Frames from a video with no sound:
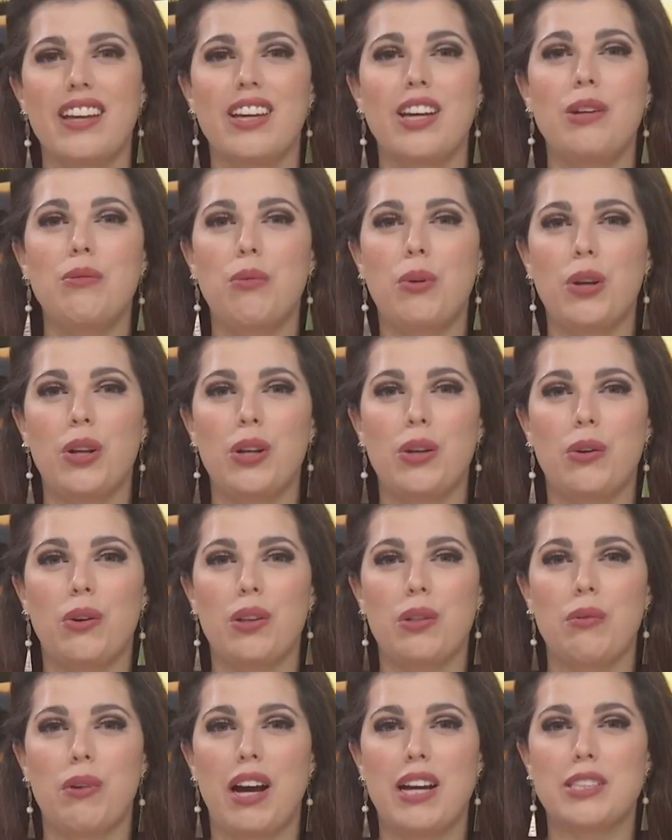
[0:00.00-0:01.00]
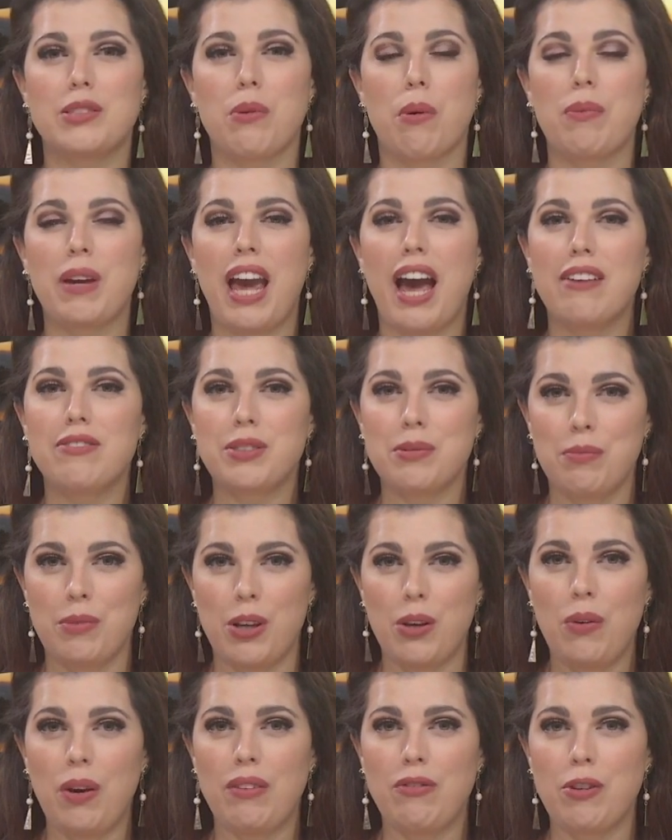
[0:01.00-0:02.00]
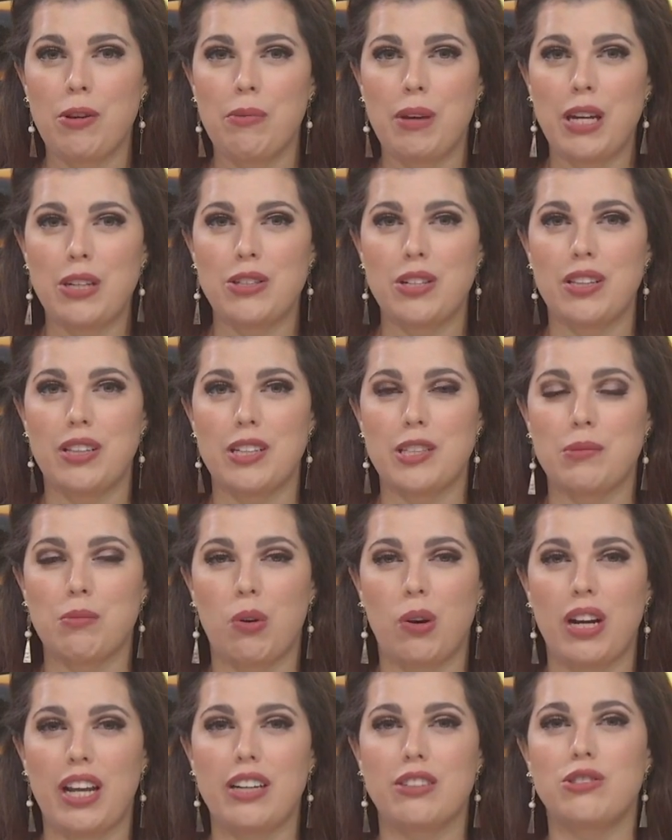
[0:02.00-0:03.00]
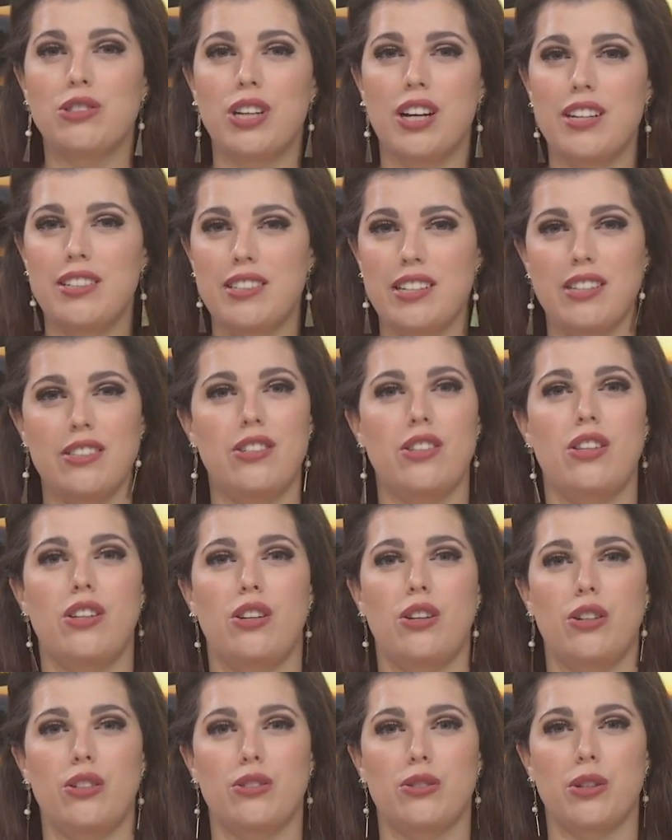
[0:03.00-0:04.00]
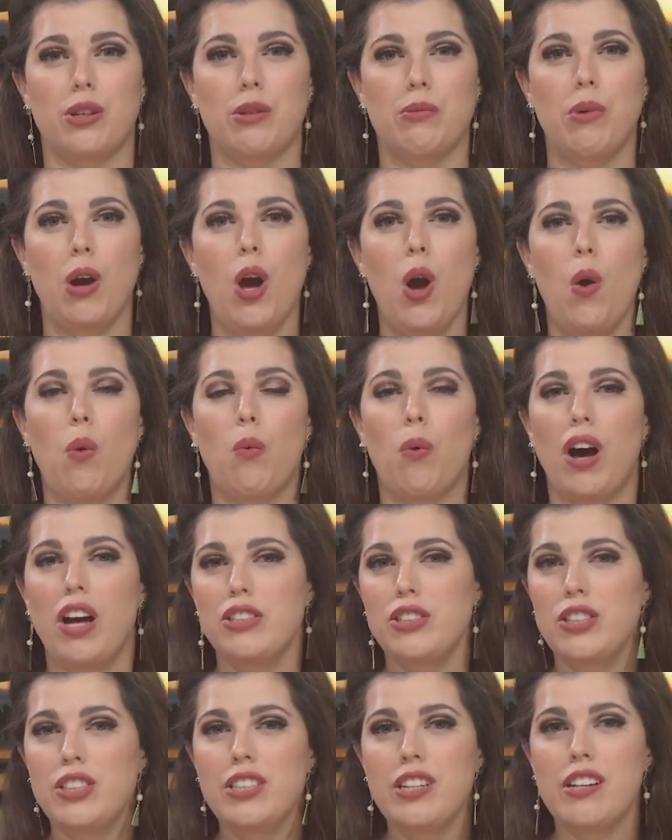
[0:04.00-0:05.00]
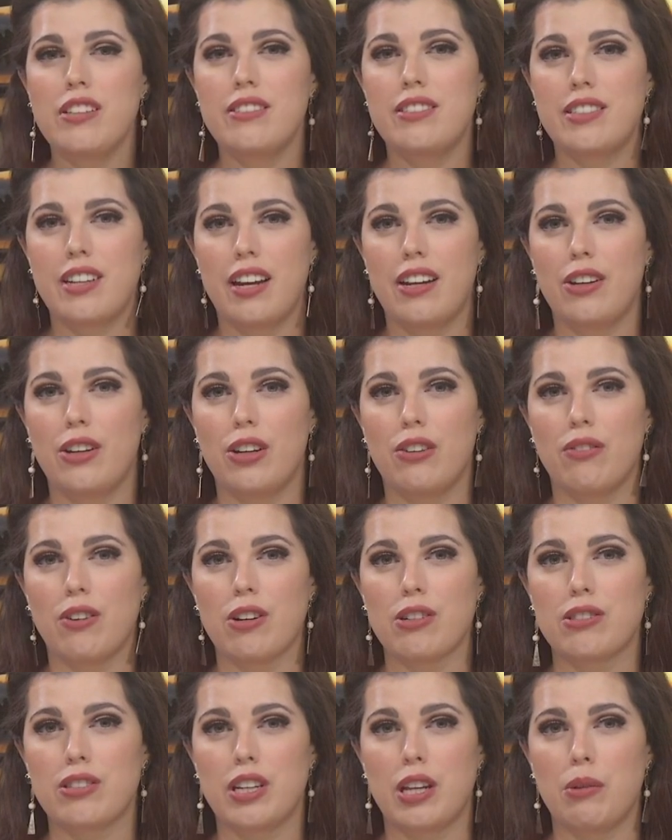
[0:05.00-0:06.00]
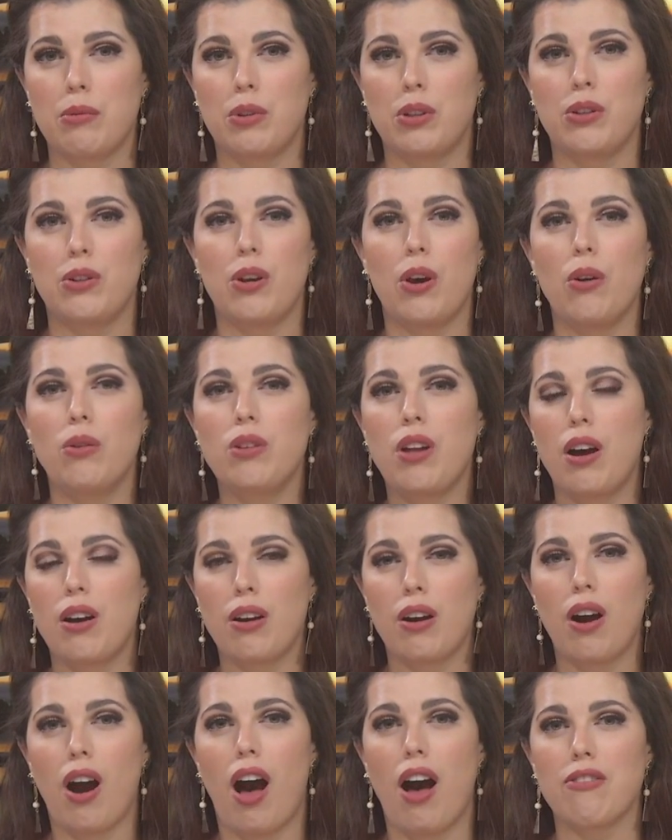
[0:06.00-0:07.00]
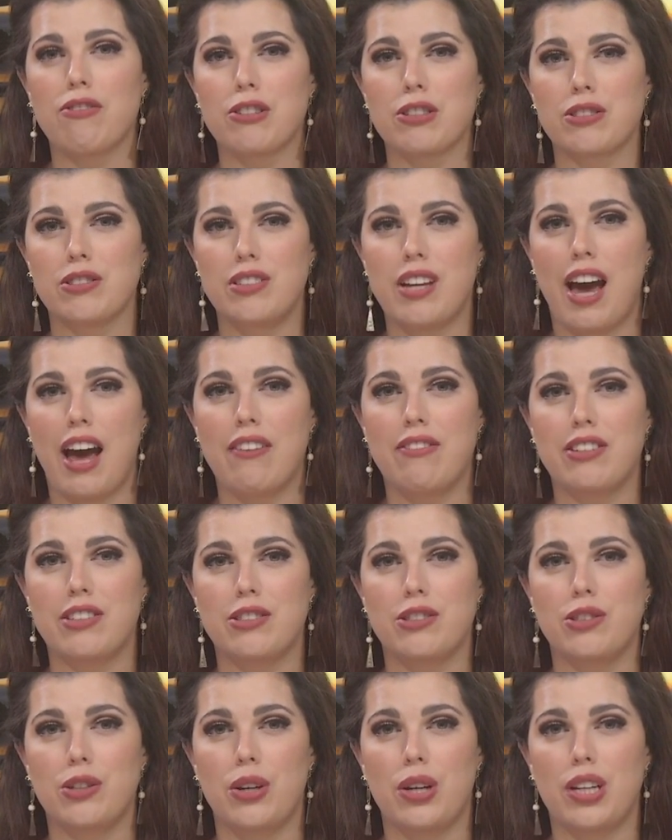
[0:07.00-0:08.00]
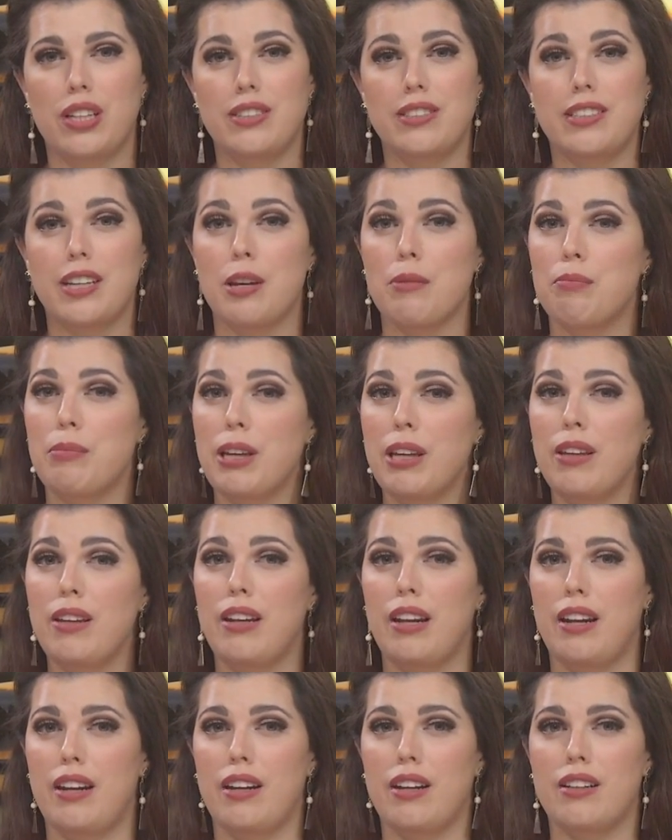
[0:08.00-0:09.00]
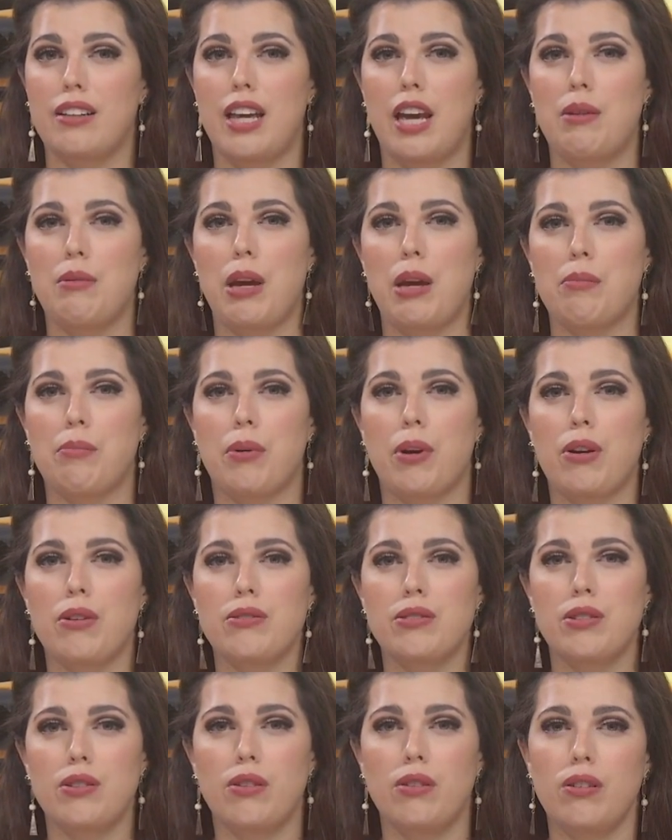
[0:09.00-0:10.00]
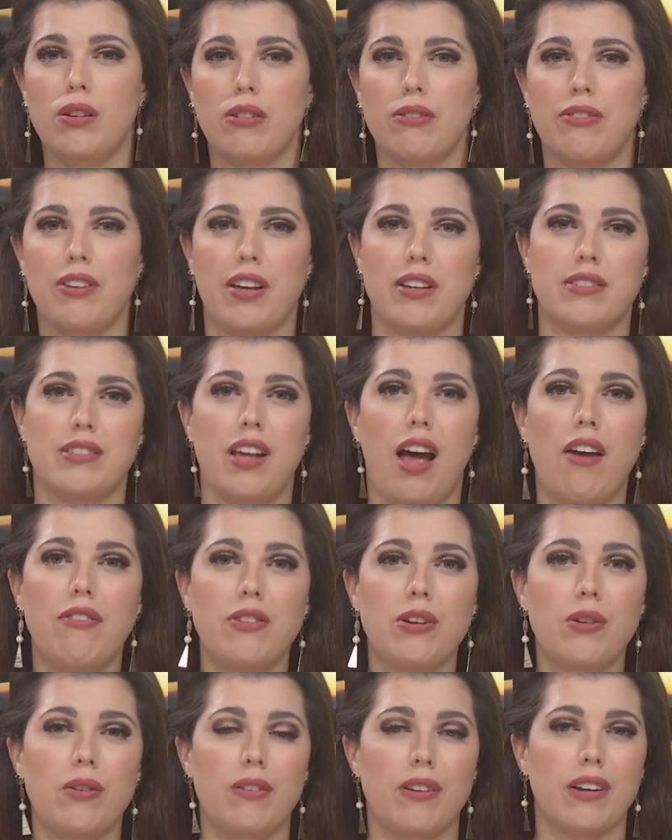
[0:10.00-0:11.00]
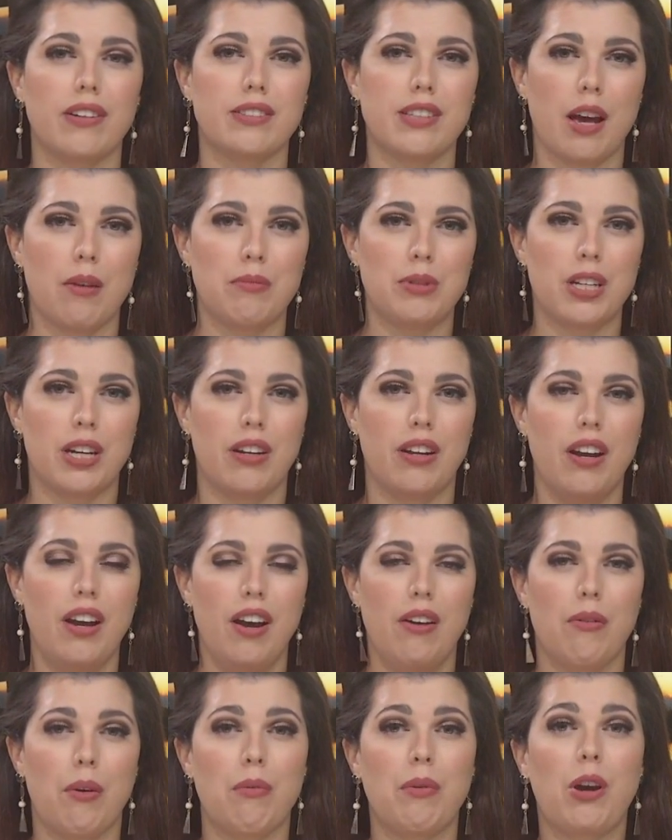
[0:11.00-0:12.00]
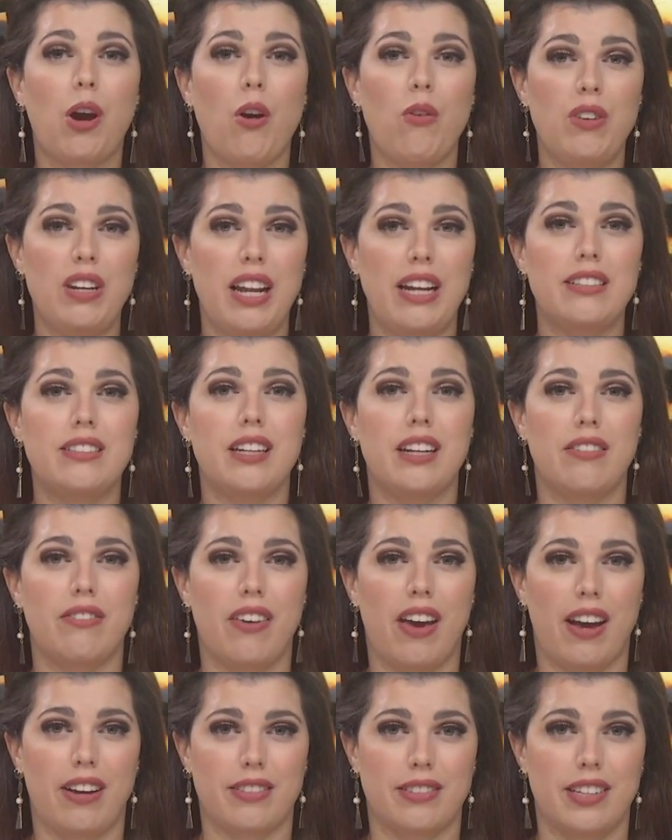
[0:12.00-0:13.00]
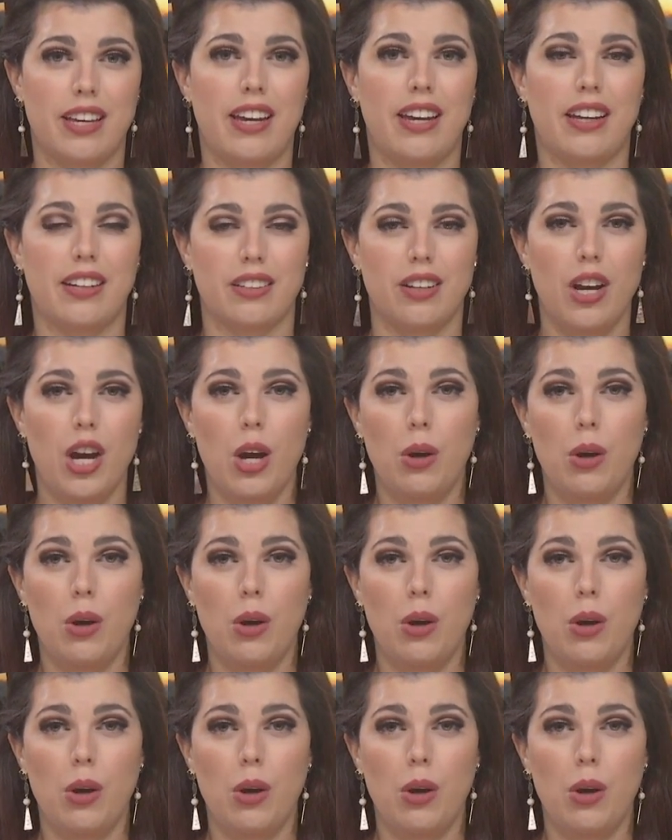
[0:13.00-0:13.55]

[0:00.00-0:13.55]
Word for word: Good morning, Northwest. Well, we have some new information this morning just into the newsroom. Washington State University will no longer offer staff and students the ability to claim a personal or philosophical exemption from the COVID-19 vaccine.